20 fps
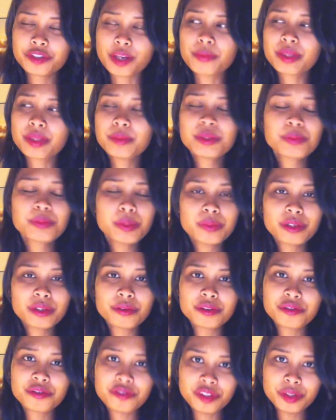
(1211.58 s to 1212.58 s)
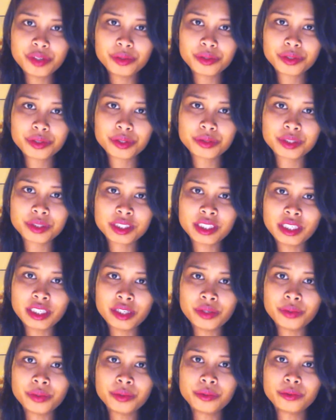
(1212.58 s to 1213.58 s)
Sometimes people refuse to
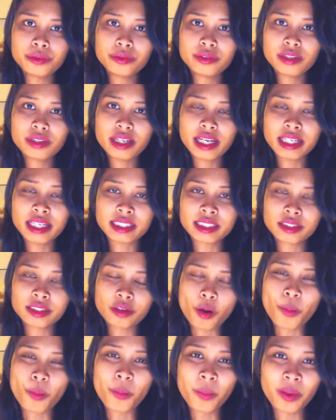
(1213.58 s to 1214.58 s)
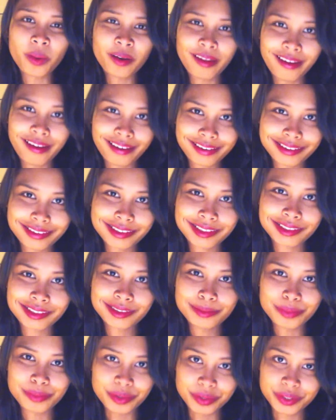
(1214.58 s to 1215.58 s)
see you as a complex
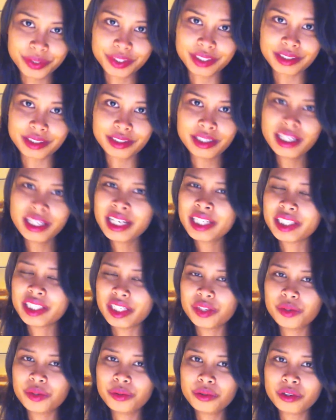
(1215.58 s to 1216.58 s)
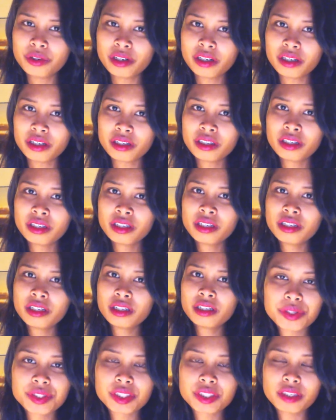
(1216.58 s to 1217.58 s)
person, that you are a
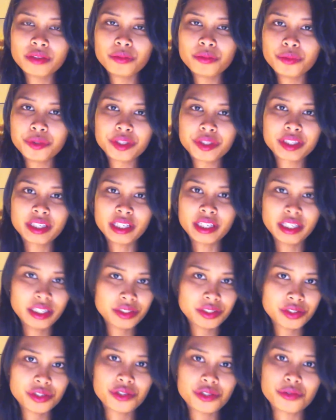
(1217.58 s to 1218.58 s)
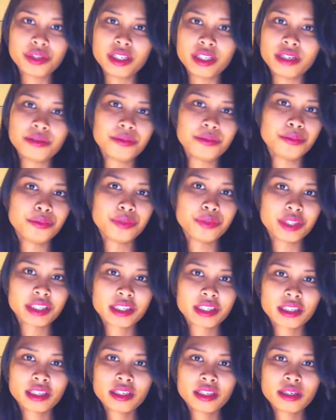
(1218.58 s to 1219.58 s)
person with history,
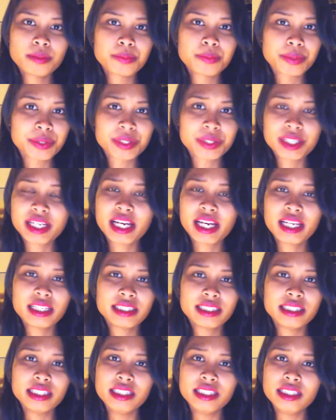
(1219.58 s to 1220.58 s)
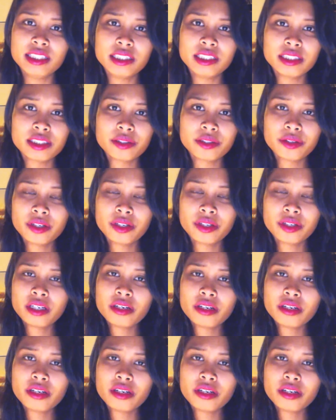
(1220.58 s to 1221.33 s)
with personalities,